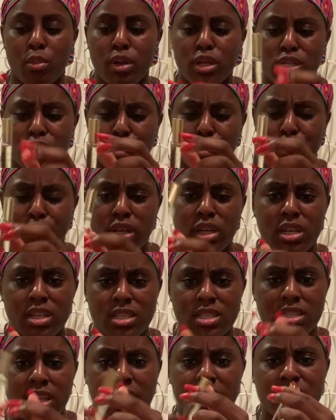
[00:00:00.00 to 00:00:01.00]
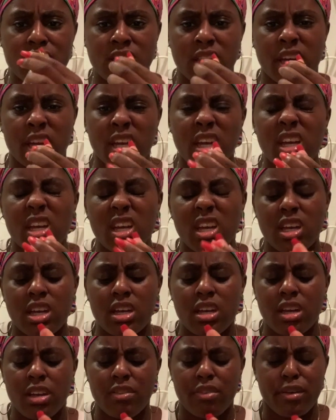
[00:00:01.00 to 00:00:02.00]
but it's a pretty good size, like,
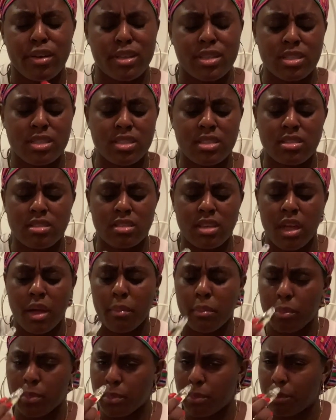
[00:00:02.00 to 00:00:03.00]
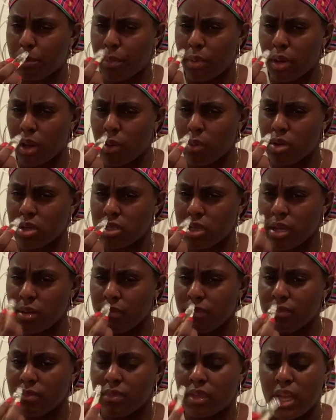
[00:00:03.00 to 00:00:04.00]
for a sample, I want to say.
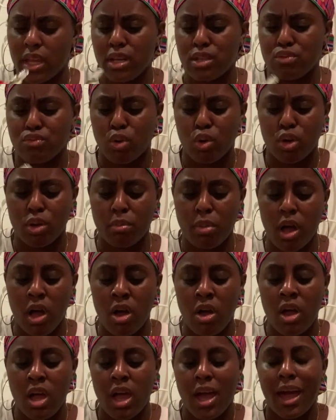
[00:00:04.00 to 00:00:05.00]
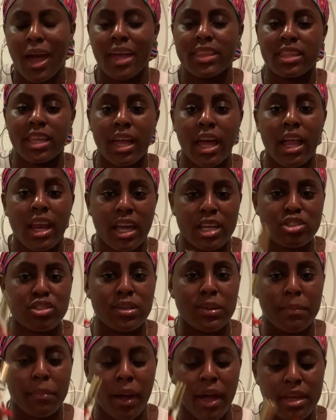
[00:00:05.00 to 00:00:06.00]
And it's rollerball. I think I'll
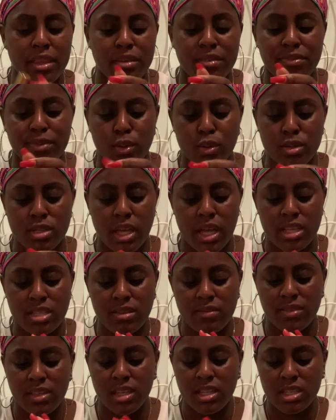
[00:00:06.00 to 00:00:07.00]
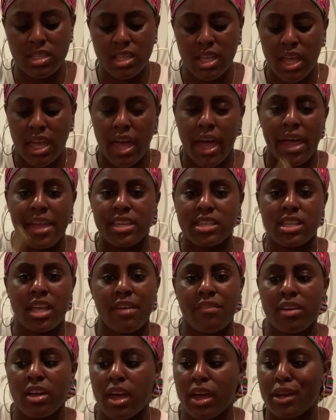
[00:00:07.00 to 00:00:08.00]
actually buy the full size of this. I just
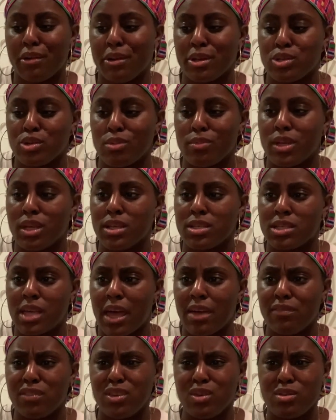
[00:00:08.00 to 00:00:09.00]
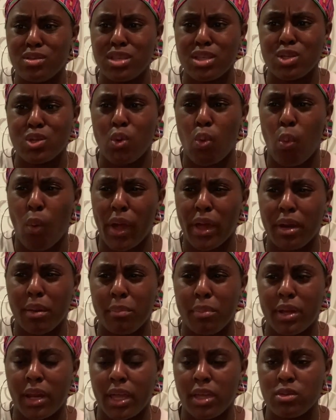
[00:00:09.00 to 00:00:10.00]
haven't gotten around to it because I've used this quite a
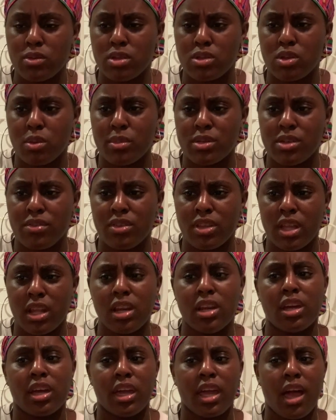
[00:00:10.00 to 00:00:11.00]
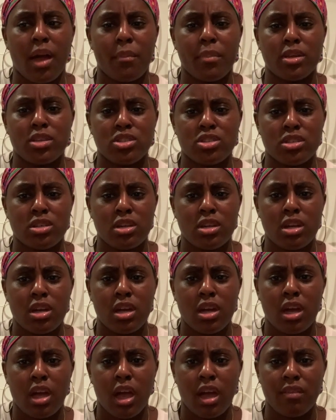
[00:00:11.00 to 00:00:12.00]
bit. I use this almost every day, and look at how much
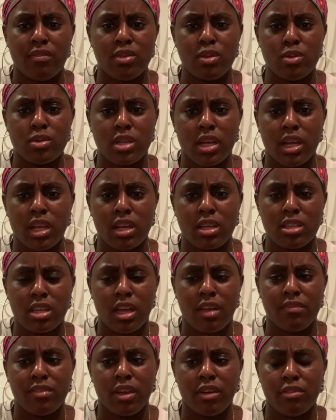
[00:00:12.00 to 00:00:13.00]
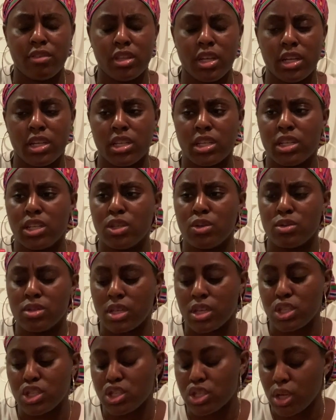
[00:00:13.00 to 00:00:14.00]
I've used it. It looks like I've never done it, used
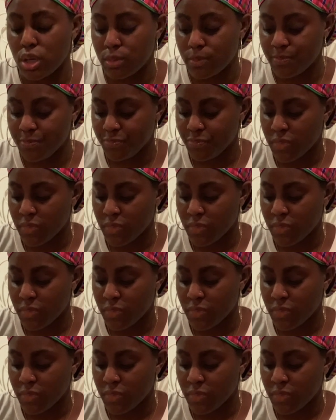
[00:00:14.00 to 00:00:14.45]
it. So,